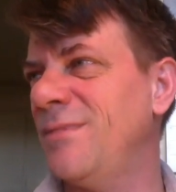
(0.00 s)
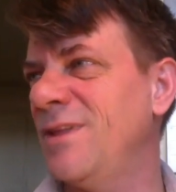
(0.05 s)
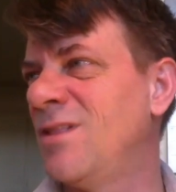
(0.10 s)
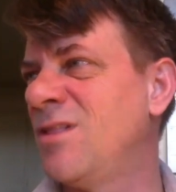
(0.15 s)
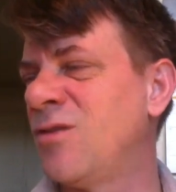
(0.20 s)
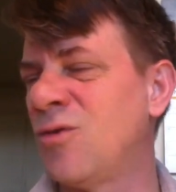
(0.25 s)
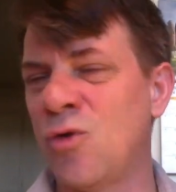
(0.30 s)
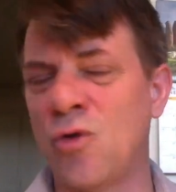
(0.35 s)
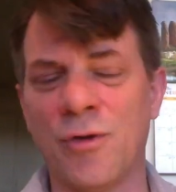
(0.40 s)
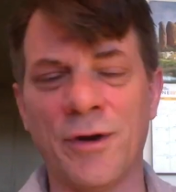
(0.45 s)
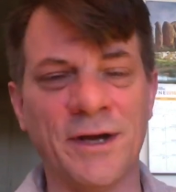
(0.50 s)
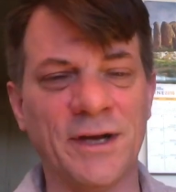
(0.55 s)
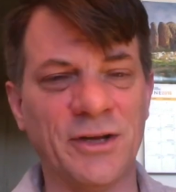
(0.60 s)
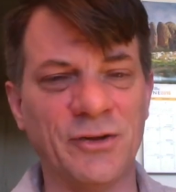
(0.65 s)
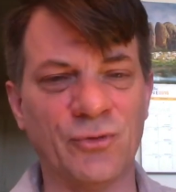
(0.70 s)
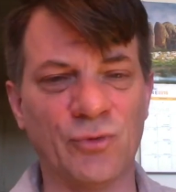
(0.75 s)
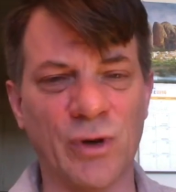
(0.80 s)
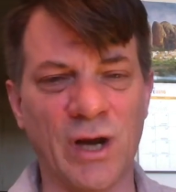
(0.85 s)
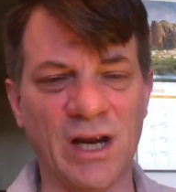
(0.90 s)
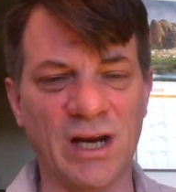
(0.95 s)
throwing an
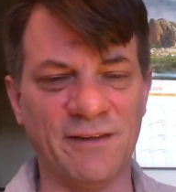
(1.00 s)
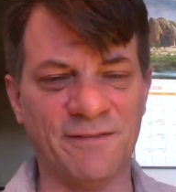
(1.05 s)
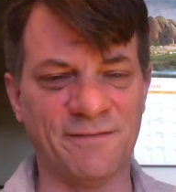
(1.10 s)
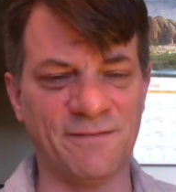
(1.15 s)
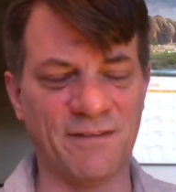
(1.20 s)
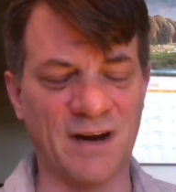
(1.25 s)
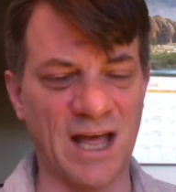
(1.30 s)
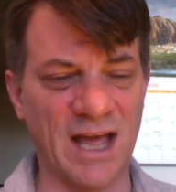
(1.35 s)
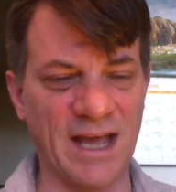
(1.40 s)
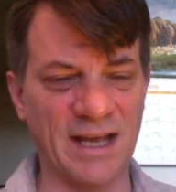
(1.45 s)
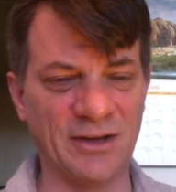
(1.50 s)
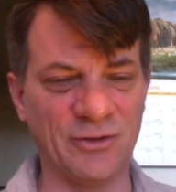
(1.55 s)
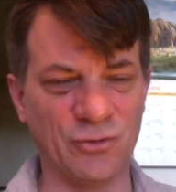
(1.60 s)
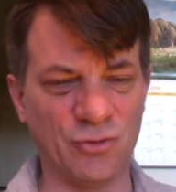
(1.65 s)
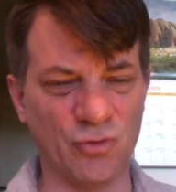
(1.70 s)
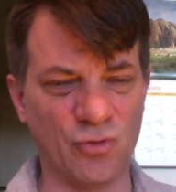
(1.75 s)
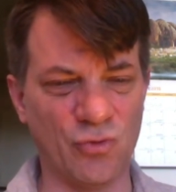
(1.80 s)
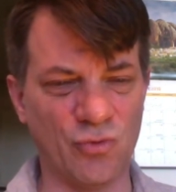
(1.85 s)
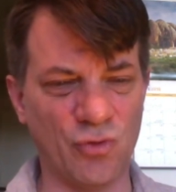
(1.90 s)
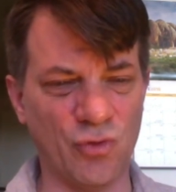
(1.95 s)
Israeli flag
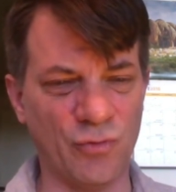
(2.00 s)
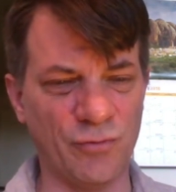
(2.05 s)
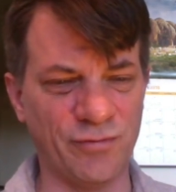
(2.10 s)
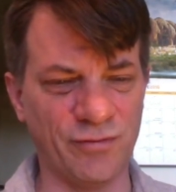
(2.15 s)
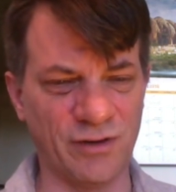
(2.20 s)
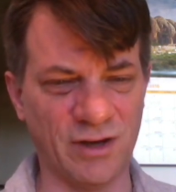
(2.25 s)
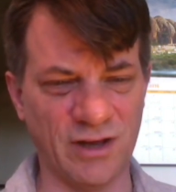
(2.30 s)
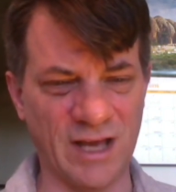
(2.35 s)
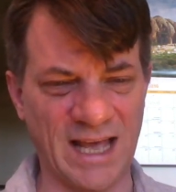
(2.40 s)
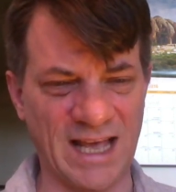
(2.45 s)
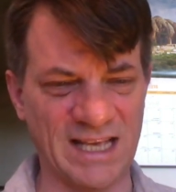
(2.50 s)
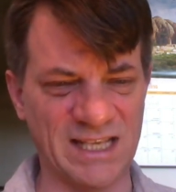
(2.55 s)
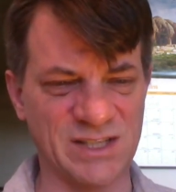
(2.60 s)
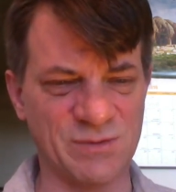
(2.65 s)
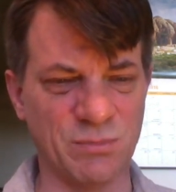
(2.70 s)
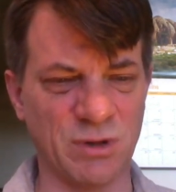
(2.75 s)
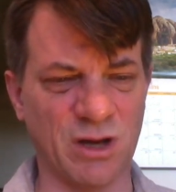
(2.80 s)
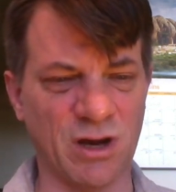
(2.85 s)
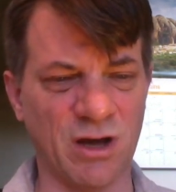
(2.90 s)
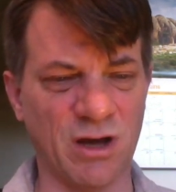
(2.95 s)
into a room full of
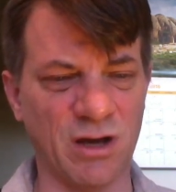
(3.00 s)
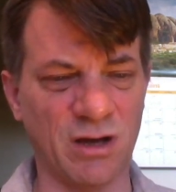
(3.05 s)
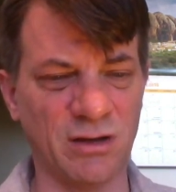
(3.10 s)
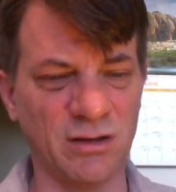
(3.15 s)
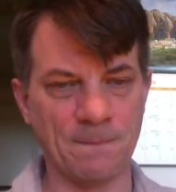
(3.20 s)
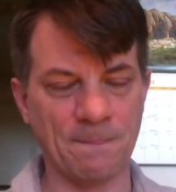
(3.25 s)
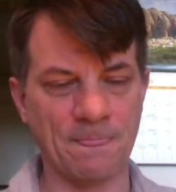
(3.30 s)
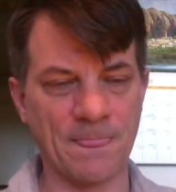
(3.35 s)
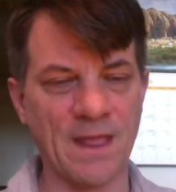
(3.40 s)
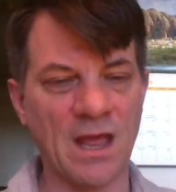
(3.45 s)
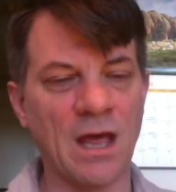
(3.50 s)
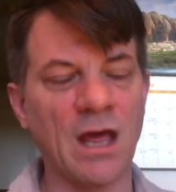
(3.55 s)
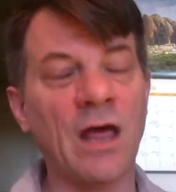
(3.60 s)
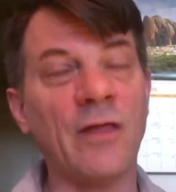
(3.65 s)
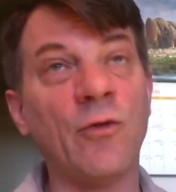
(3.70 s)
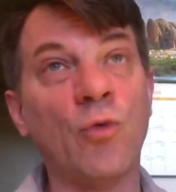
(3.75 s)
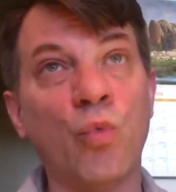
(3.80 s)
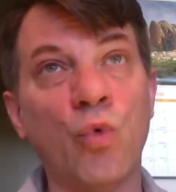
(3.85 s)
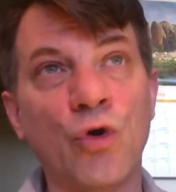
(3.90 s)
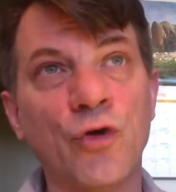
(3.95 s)
Hezbollah.
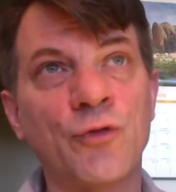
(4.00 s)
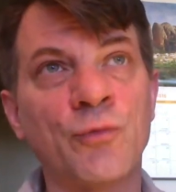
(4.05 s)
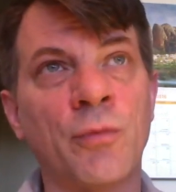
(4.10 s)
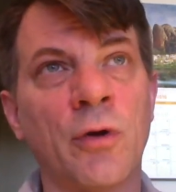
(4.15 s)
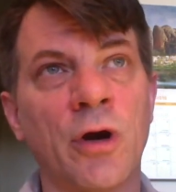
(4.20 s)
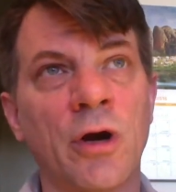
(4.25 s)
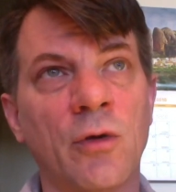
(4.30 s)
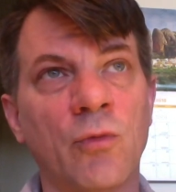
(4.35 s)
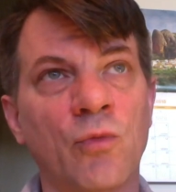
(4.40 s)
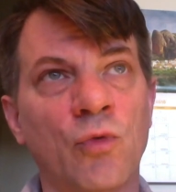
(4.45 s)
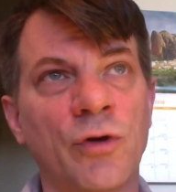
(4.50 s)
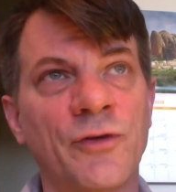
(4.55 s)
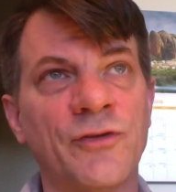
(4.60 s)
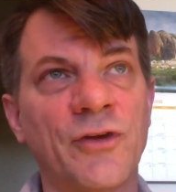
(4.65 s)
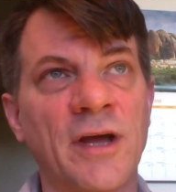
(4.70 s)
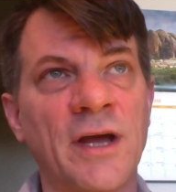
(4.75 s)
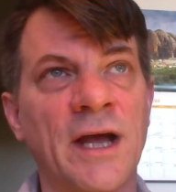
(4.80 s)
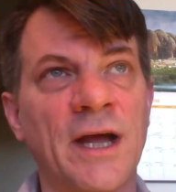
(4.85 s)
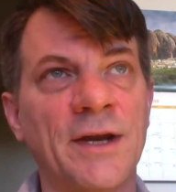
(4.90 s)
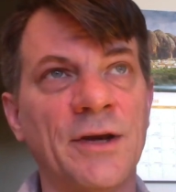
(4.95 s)
And the worst part was
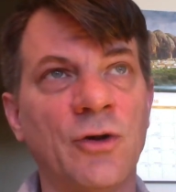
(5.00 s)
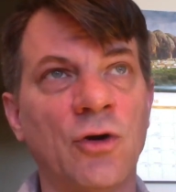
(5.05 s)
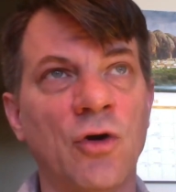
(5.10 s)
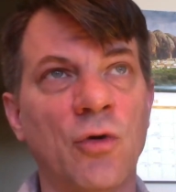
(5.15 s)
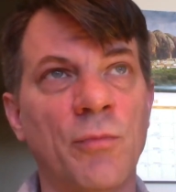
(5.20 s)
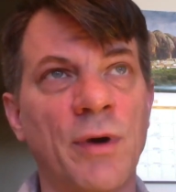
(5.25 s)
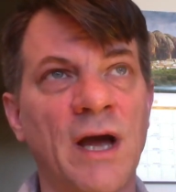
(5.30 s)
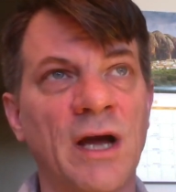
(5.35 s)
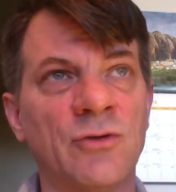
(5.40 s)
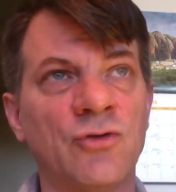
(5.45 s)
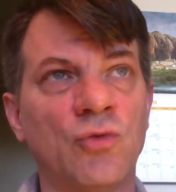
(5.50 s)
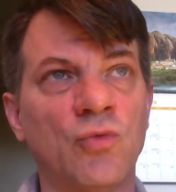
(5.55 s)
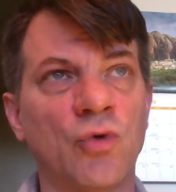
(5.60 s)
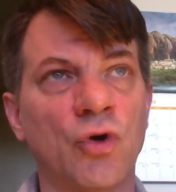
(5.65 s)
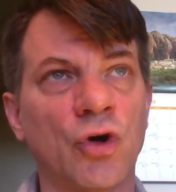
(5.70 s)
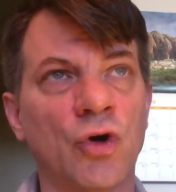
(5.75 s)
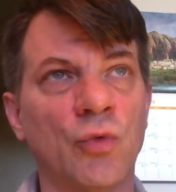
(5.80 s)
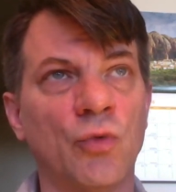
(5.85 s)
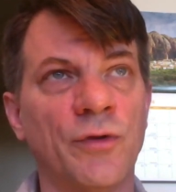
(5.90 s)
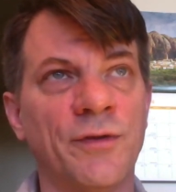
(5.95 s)
I had to go back to
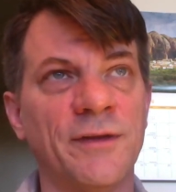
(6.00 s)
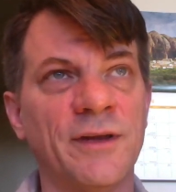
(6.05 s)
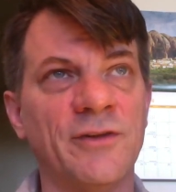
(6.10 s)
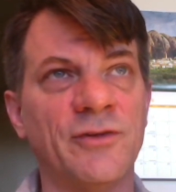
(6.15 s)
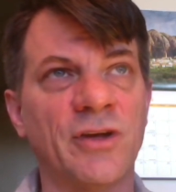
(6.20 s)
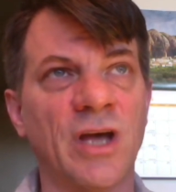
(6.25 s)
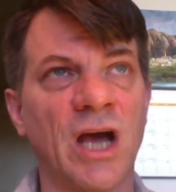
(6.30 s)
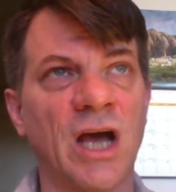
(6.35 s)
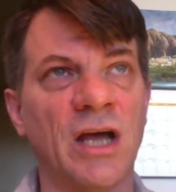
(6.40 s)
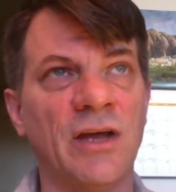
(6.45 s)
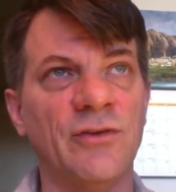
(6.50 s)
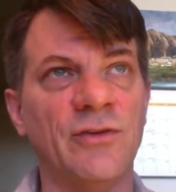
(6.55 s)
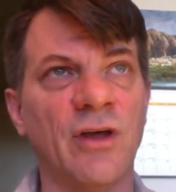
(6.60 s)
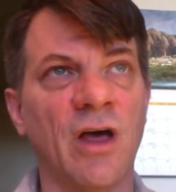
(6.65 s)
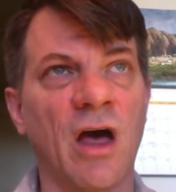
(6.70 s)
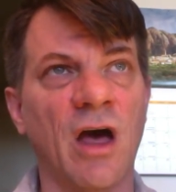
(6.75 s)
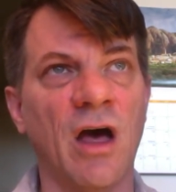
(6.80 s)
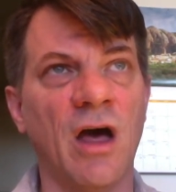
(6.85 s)
work with these guys.